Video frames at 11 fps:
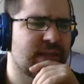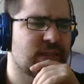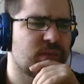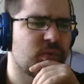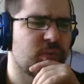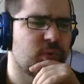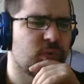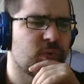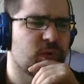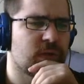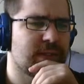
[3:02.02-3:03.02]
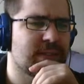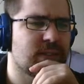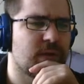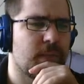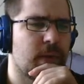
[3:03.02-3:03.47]
some removal,
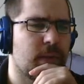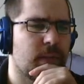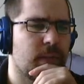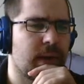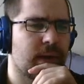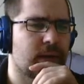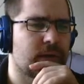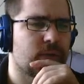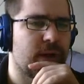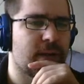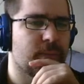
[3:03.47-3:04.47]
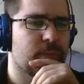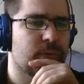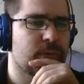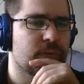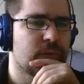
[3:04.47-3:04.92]
and some mana ramp
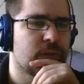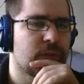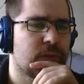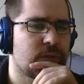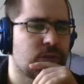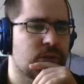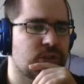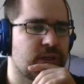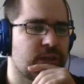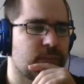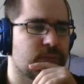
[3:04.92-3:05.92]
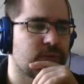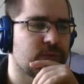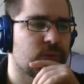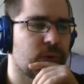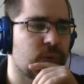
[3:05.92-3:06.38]
just to get up
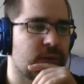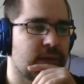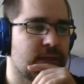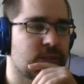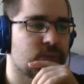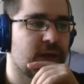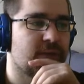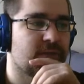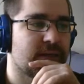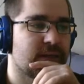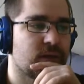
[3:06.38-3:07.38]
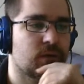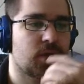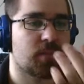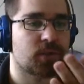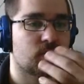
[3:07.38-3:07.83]
into what we need. So we have like
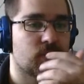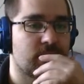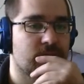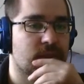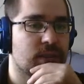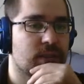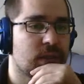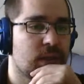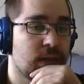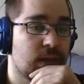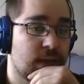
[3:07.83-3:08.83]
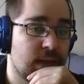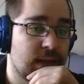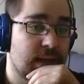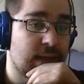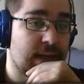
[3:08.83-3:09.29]
Kodama's Reach,
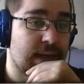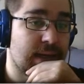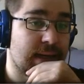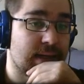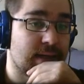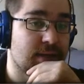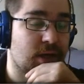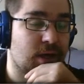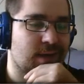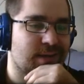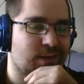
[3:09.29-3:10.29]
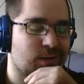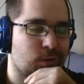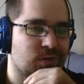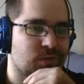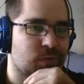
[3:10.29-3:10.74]
not
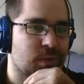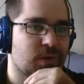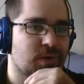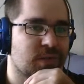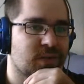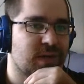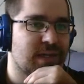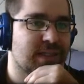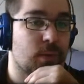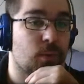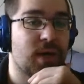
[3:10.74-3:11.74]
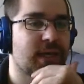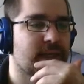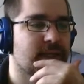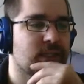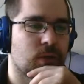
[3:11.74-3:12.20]
Krosan Grip, Cultivate,
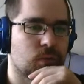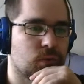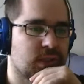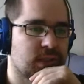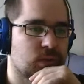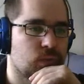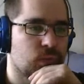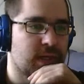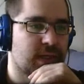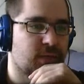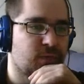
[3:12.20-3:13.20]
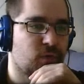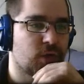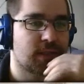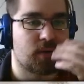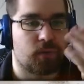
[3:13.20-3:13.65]
Awakening Zone, which is great,
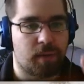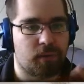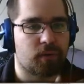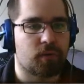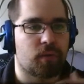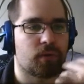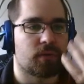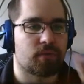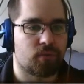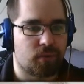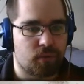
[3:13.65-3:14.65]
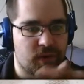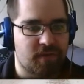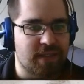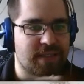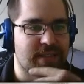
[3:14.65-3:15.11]
Forest Leak, Rampant Growth, 3
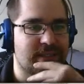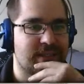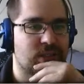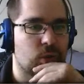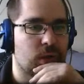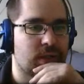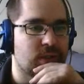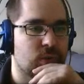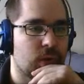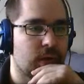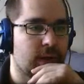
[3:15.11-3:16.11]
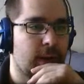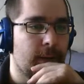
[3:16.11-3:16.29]
Visits, and so on and so on.